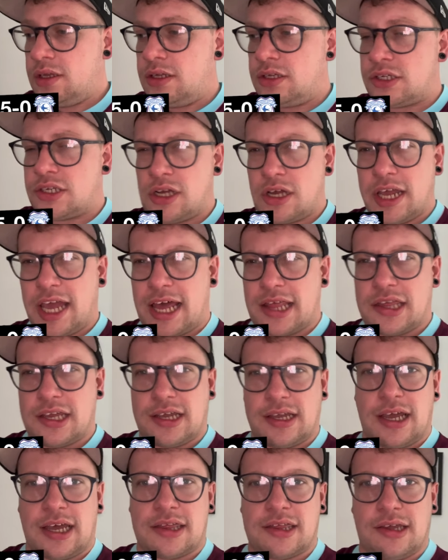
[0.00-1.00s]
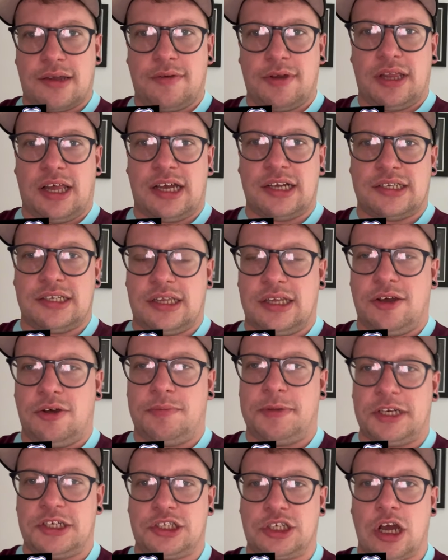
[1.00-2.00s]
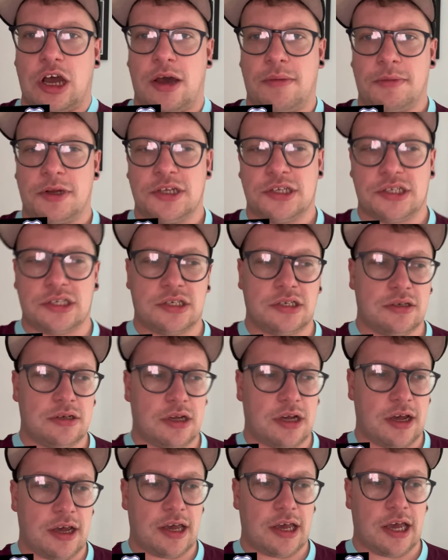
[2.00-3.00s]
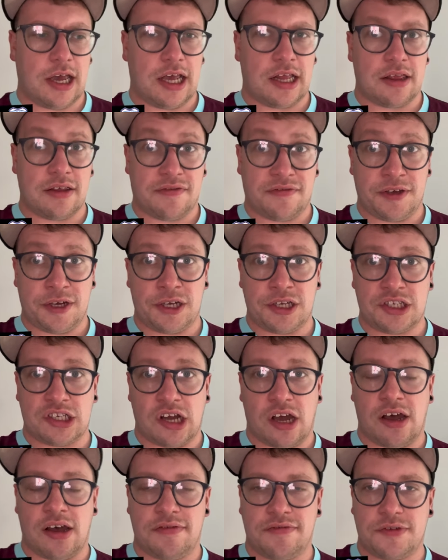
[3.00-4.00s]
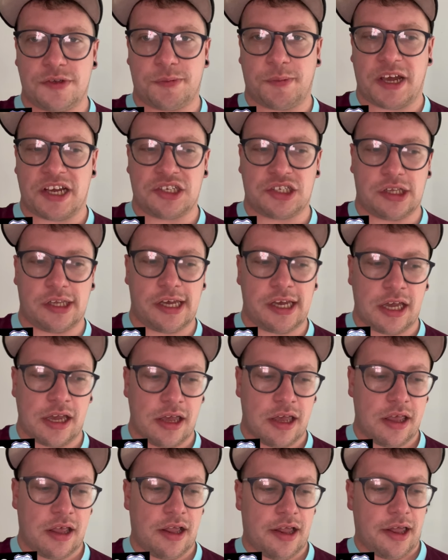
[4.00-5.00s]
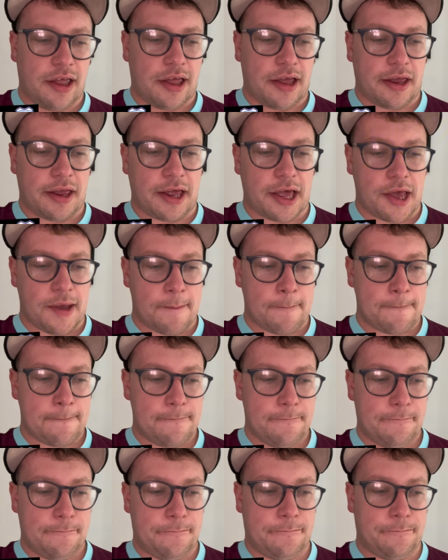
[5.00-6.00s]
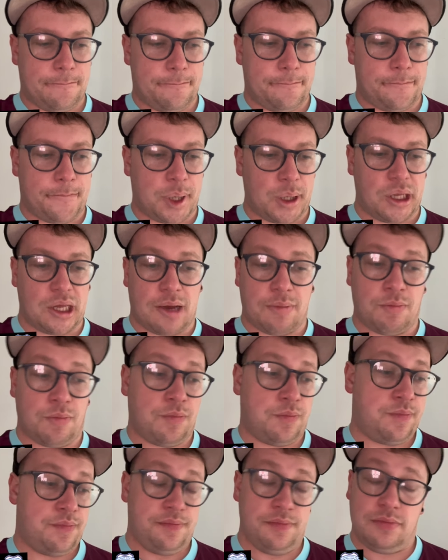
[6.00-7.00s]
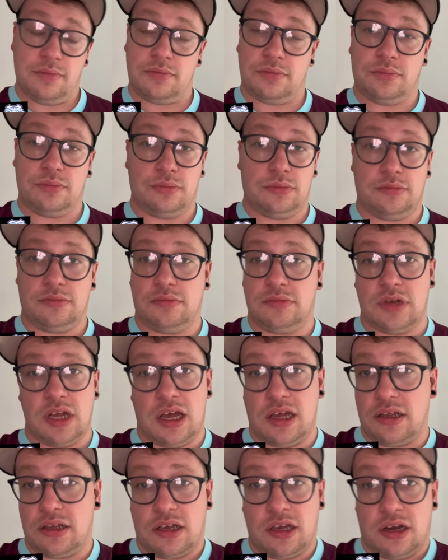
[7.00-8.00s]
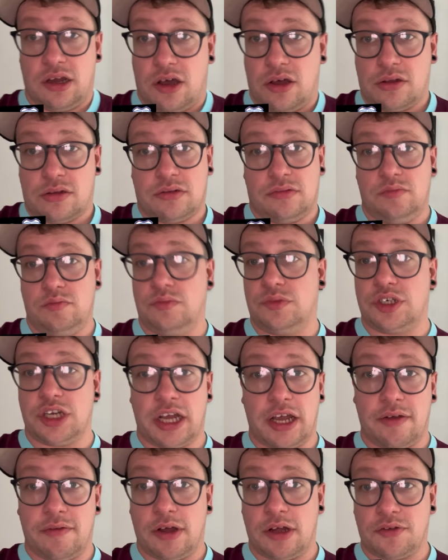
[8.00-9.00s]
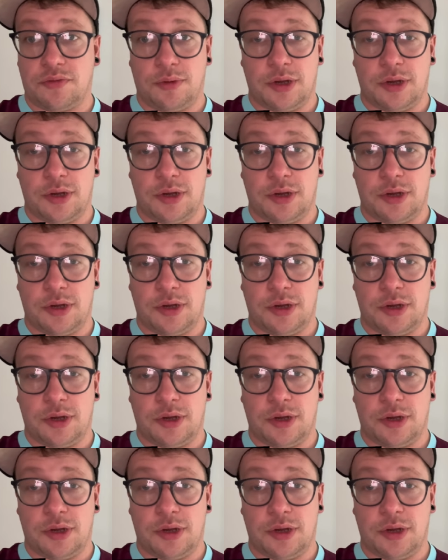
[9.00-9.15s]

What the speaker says: So yeah, I think we lacked a little bit of sharpness in the first half, especially. But then, you know, J-Rod